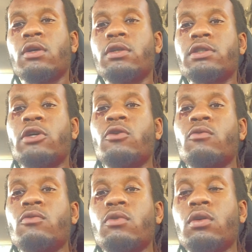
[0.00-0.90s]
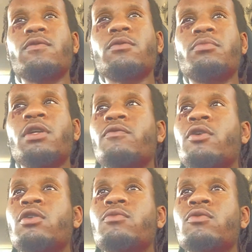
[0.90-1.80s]
So being
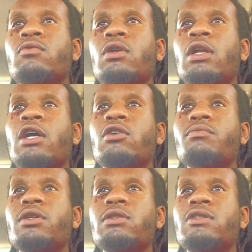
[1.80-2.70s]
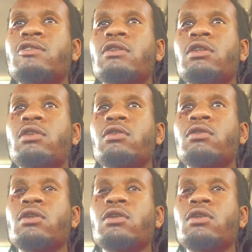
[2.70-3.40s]
vulnerable allowed me to see